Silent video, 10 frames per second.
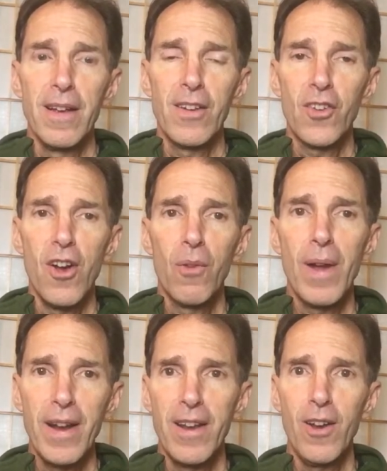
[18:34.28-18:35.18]
It's all
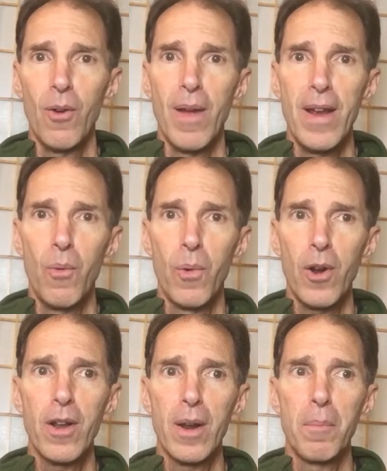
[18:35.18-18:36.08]
right here, right?
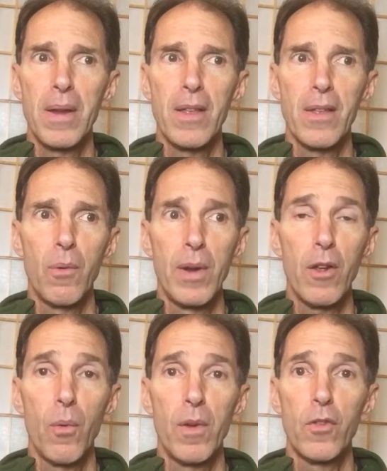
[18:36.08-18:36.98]
We
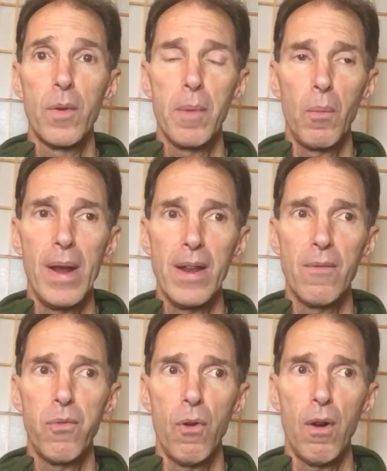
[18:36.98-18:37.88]
are the ones we've been waiting
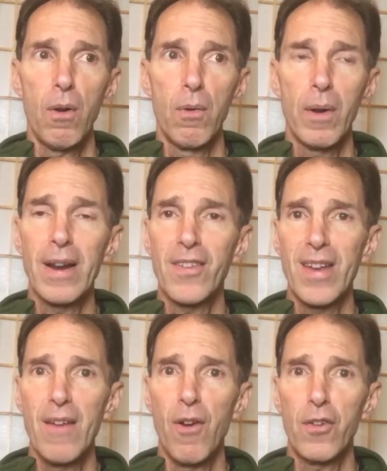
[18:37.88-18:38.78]
for. We're going to
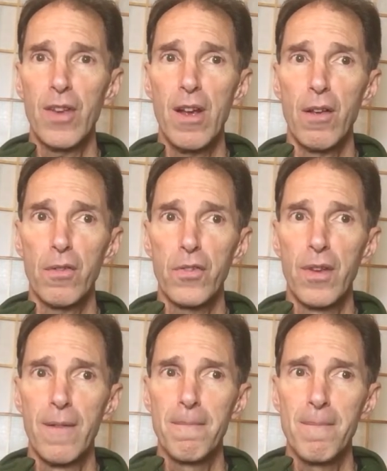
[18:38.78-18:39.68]
save
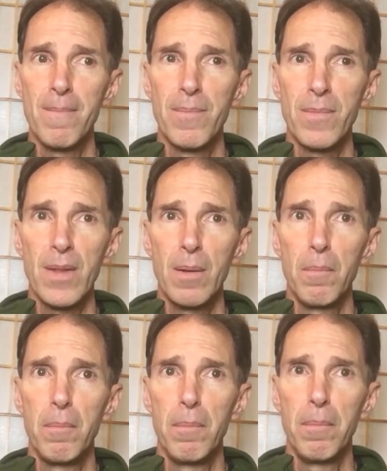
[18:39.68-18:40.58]
ourselves.
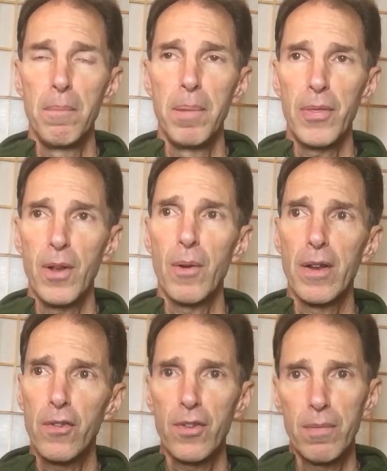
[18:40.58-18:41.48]
But there
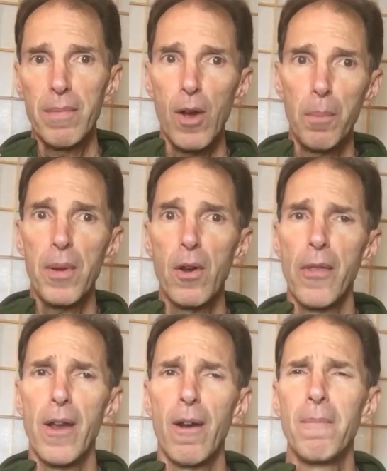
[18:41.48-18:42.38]
is help here
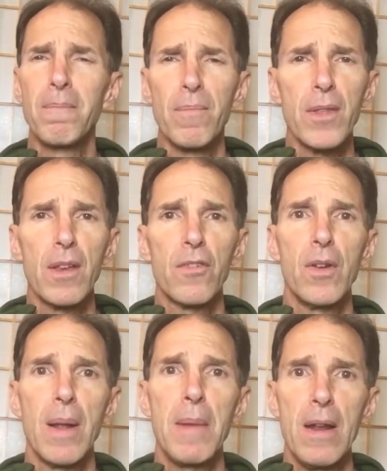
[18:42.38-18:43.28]
and there. You
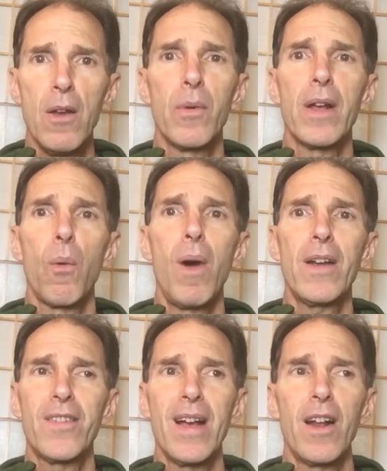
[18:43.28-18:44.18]
see what I mean? We got to
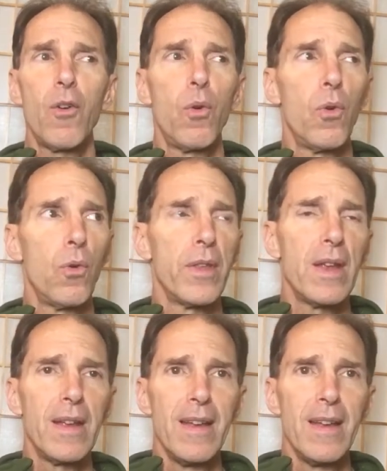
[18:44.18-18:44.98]
watch that old